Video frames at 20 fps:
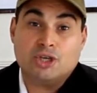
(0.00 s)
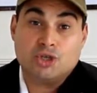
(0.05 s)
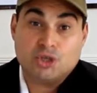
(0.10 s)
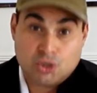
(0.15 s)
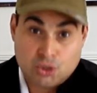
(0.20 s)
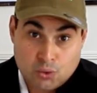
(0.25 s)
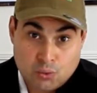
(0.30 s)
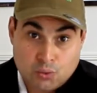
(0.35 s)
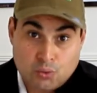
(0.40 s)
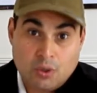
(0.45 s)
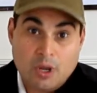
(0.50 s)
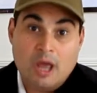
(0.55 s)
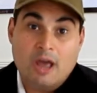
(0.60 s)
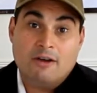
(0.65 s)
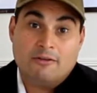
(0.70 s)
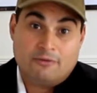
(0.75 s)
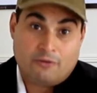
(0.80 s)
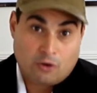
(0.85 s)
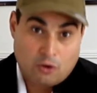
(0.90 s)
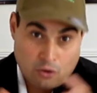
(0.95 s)
shoe
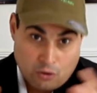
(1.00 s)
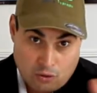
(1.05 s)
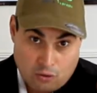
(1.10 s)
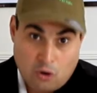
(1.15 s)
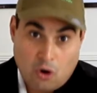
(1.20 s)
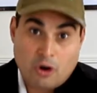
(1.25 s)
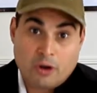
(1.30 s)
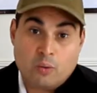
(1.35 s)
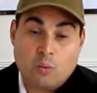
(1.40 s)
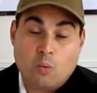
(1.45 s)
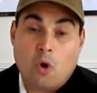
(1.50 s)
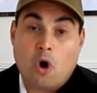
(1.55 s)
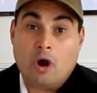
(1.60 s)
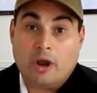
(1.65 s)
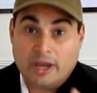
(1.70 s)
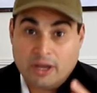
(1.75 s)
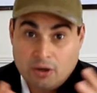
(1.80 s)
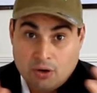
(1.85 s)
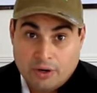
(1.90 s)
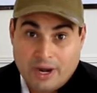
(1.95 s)
for going
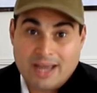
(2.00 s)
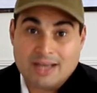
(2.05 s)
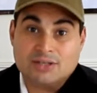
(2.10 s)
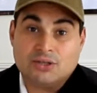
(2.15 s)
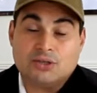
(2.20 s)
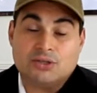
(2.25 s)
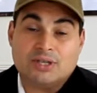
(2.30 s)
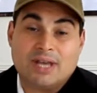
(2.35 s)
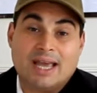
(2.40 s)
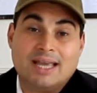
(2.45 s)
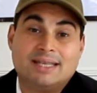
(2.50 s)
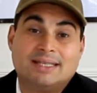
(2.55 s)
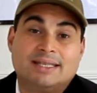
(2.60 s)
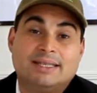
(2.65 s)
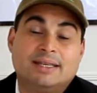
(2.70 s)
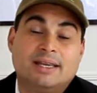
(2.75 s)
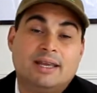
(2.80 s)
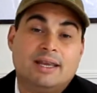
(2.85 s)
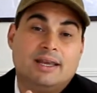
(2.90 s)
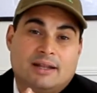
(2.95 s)
walking or exercising